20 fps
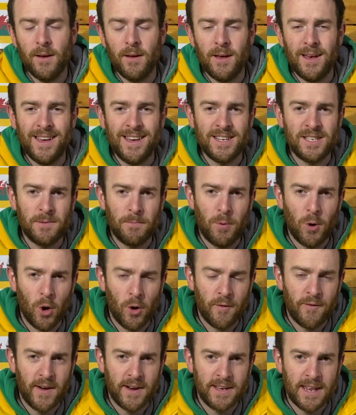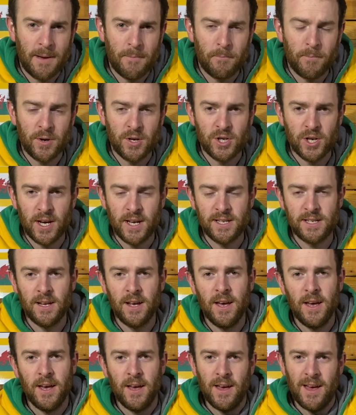It's perfect temperatures.
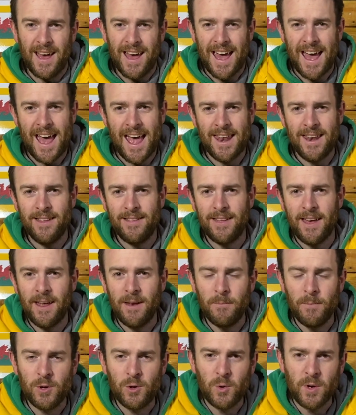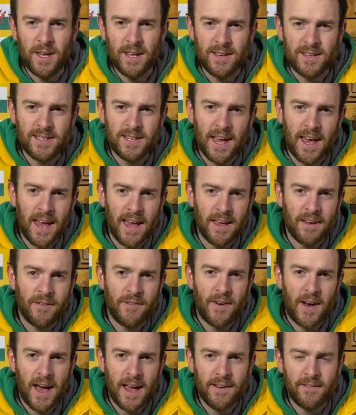Anything between, say,
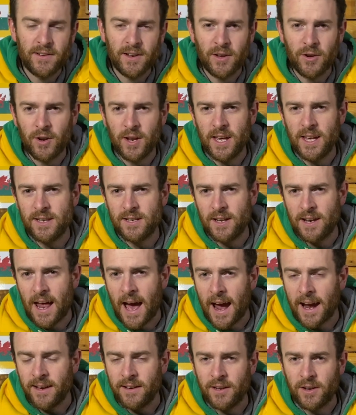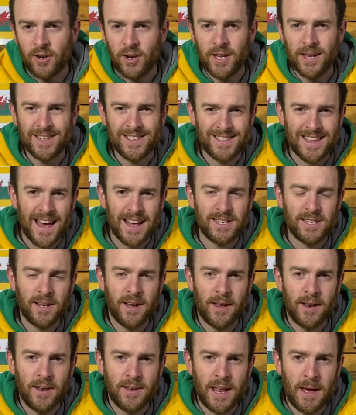5 degrees and 9 degrees, that's the
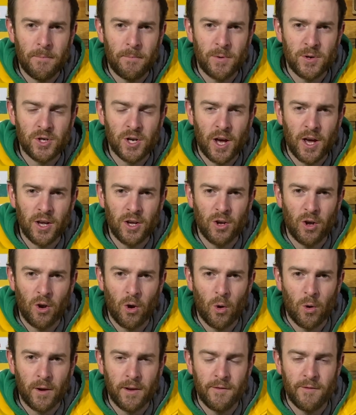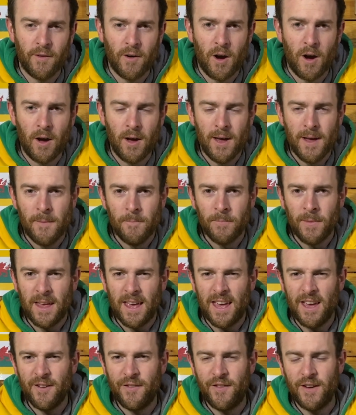kind of temperature you're looking for.
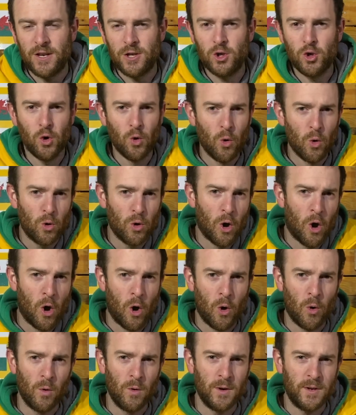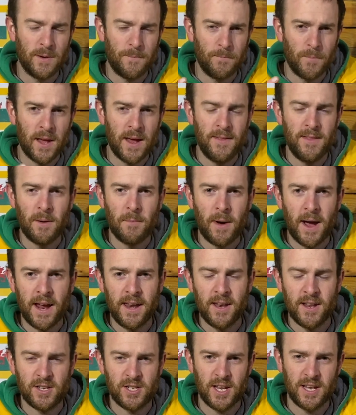If it's too cold in the
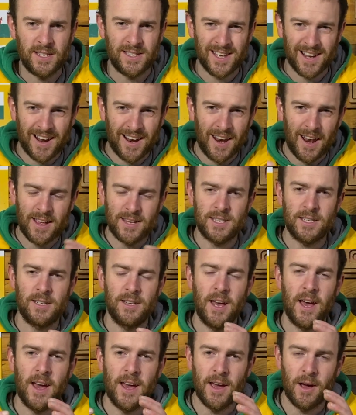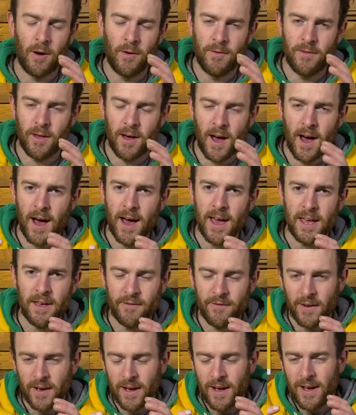minuses, the cluster of the
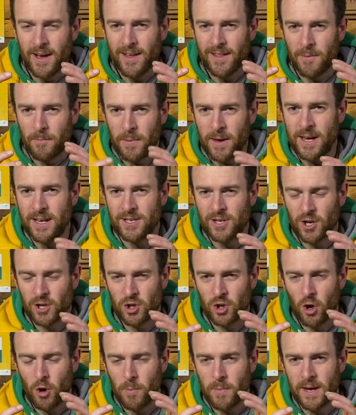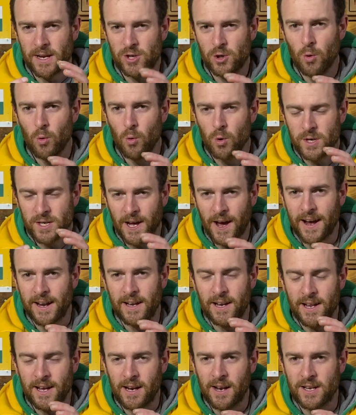hive the bees are just going to be too
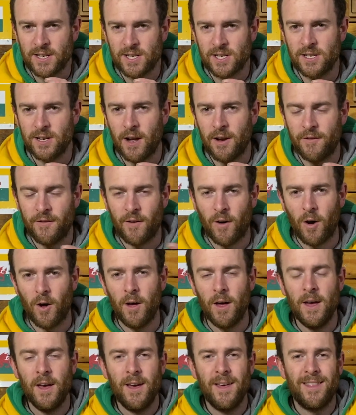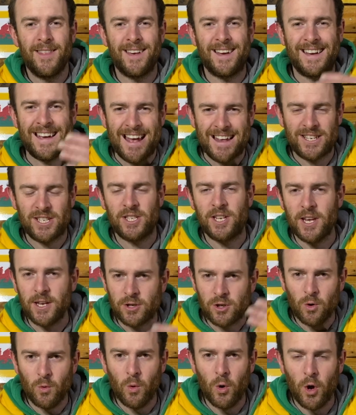tightly clustered for the gases
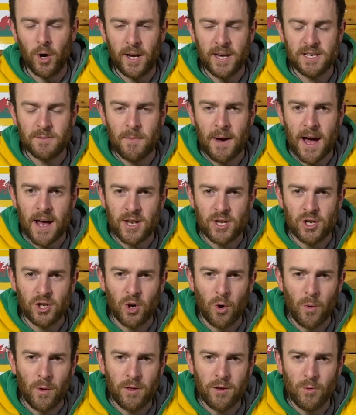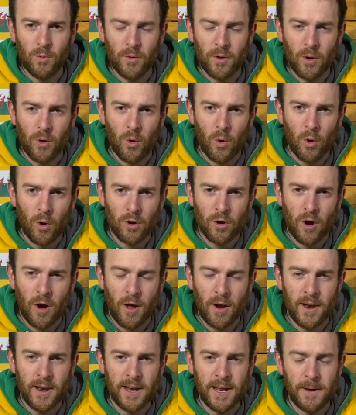to work its magic going through the whole
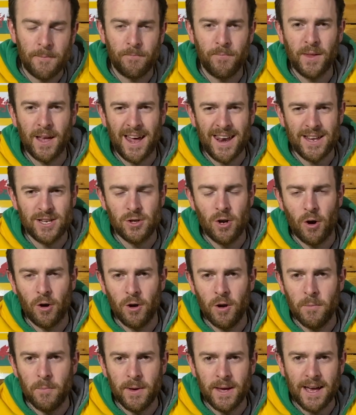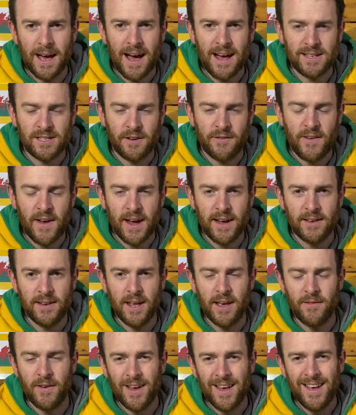colony and it's not going to be as
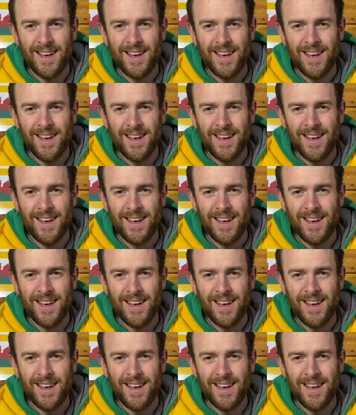effective.